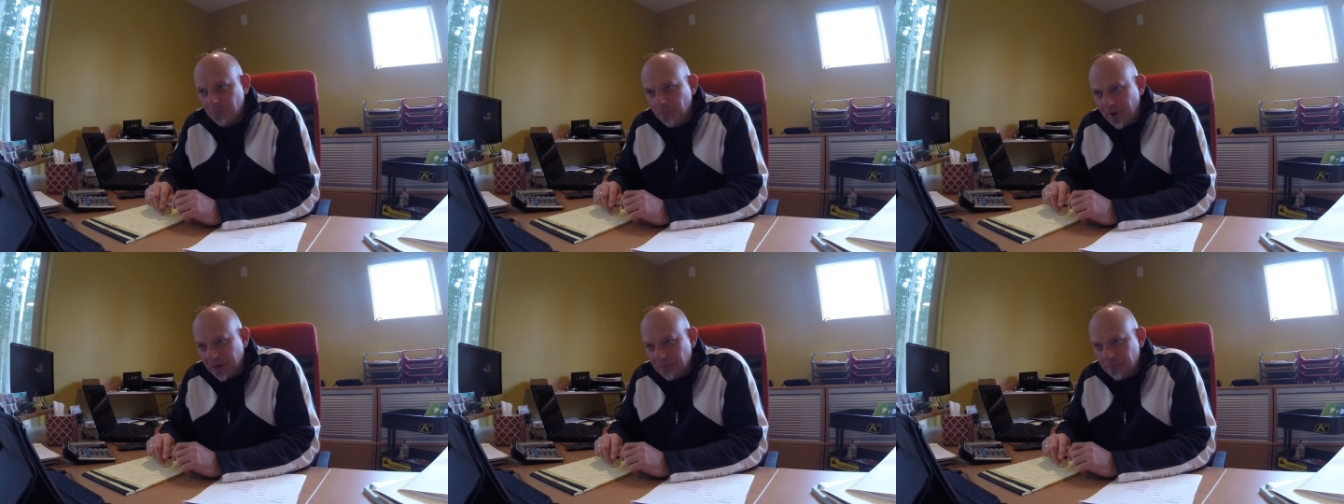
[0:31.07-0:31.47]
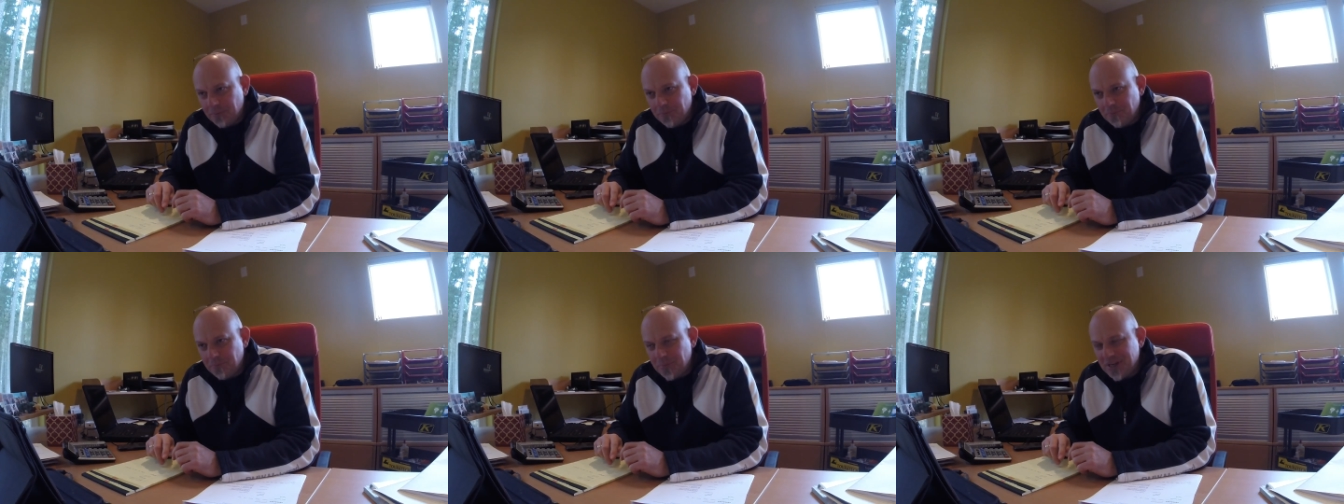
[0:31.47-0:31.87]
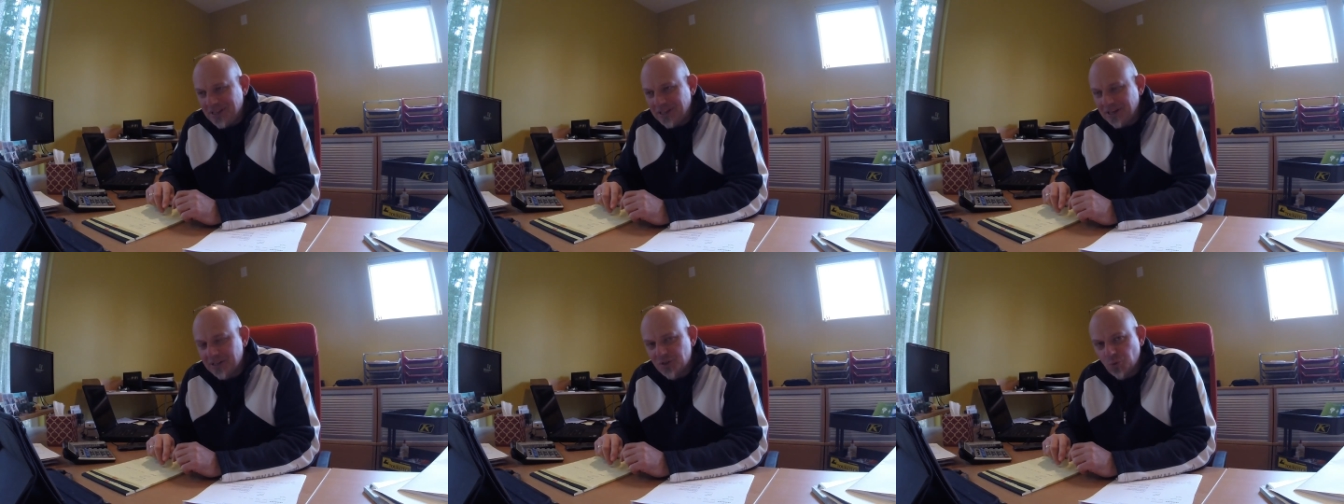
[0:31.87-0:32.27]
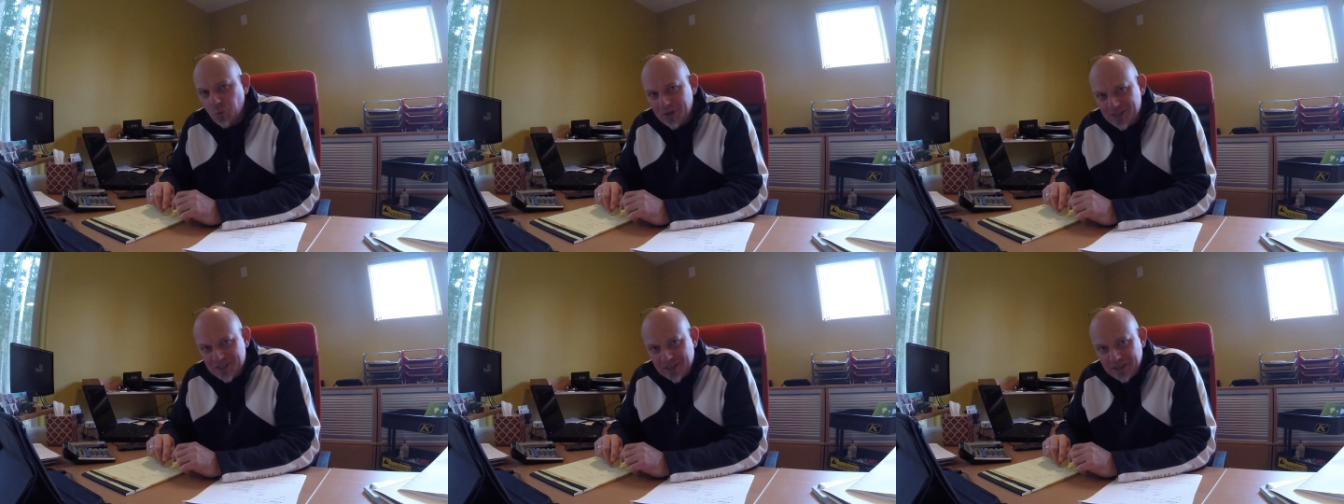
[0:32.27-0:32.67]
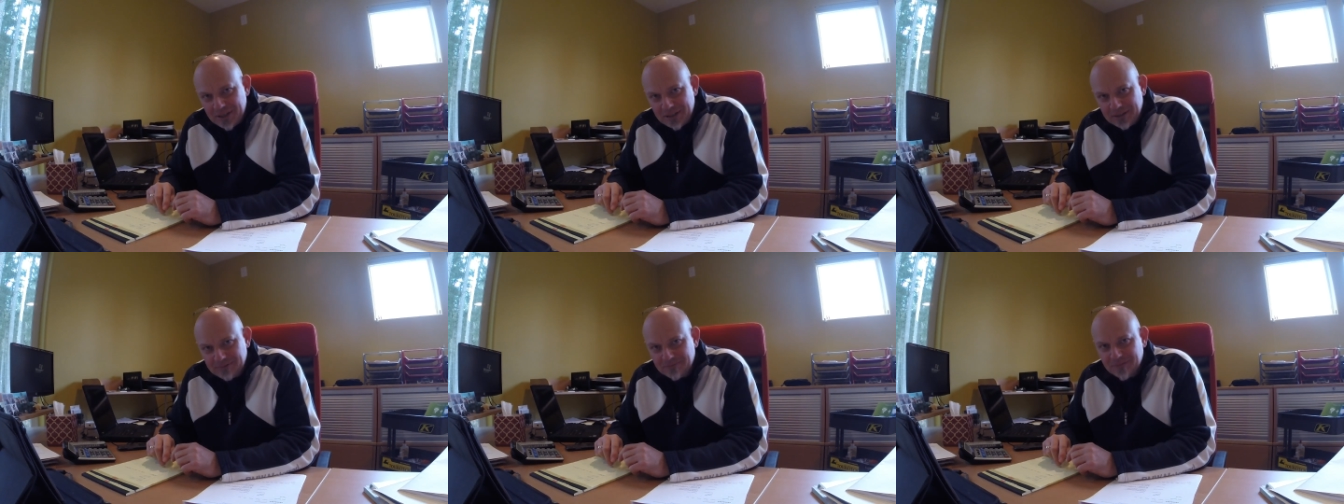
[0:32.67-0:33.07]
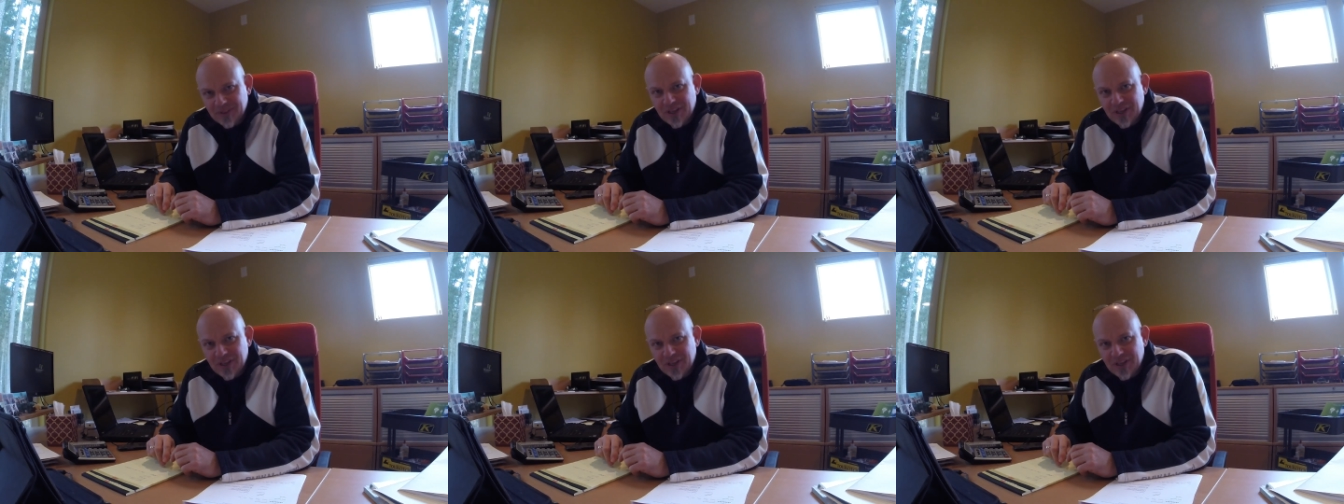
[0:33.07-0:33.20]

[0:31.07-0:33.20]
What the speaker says: But being that it's winter,